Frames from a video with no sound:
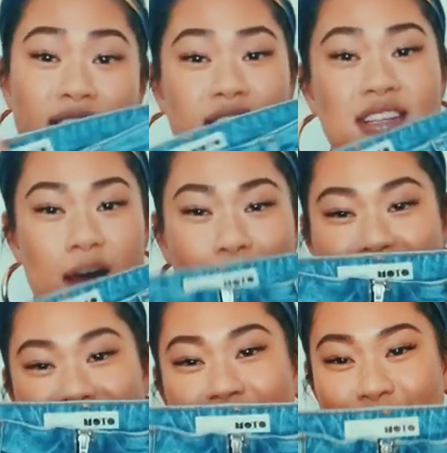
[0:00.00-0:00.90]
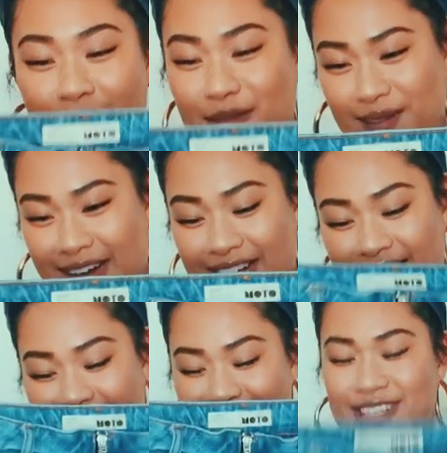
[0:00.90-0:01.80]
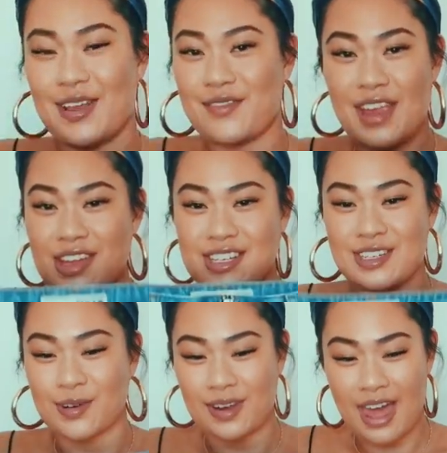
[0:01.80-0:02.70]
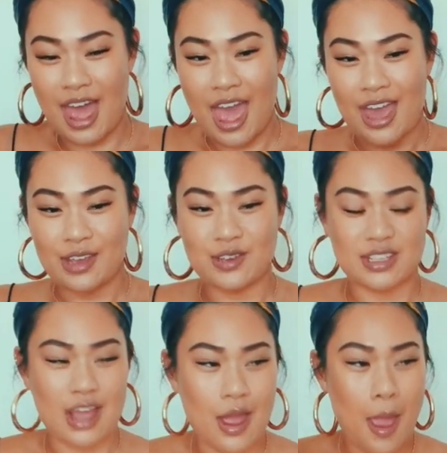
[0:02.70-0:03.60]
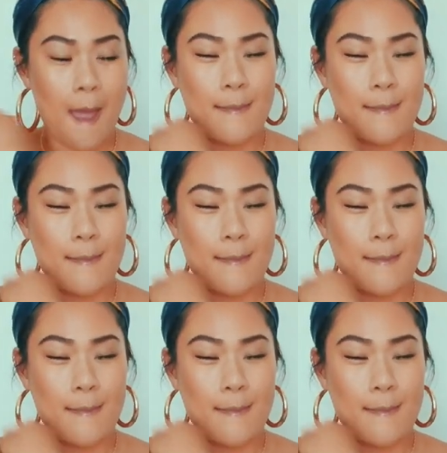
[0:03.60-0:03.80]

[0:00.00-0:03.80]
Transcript: it does come undone by the way. So if you go to the toilet, you just go